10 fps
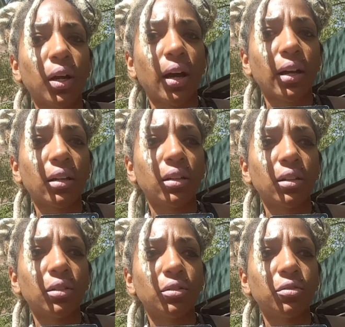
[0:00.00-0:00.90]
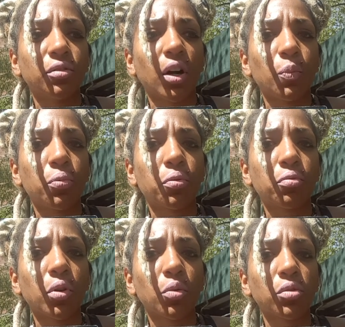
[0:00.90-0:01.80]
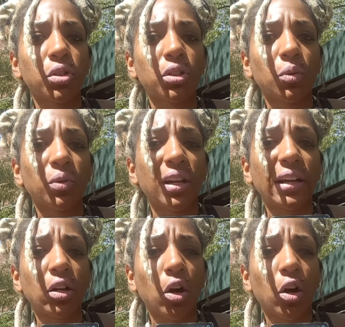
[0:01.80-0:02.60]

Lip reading: kind of approach someone like